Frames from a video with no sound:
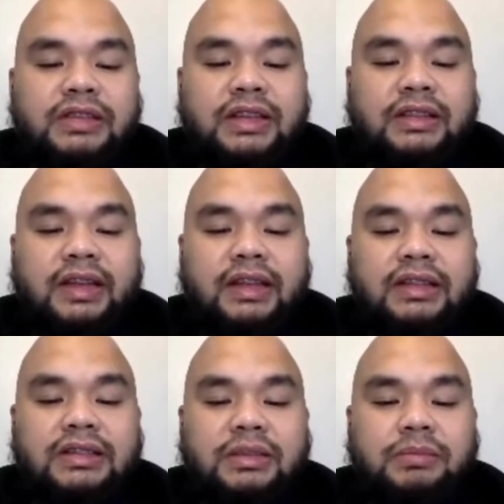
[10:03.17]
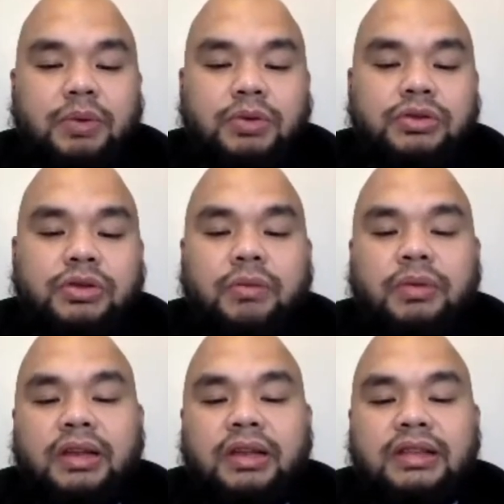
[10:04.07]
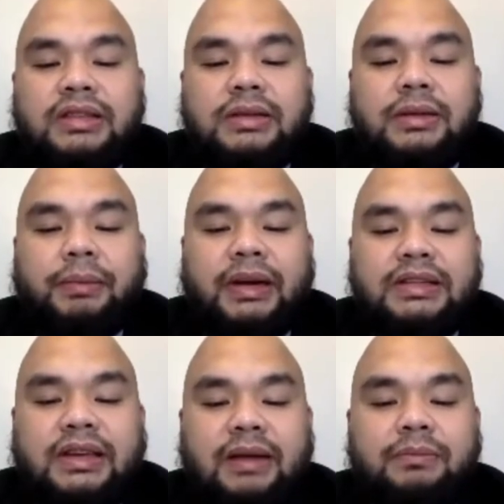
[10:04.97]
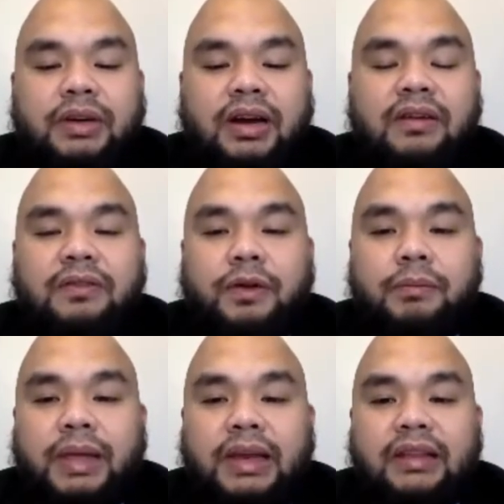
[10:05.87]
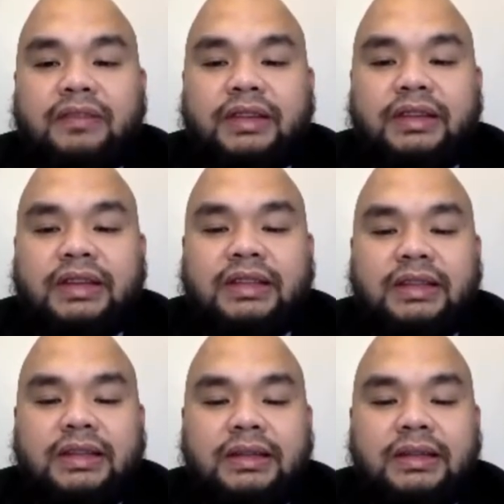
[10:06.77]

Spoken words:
citrate is the most commonly prescribed drug for male infertility.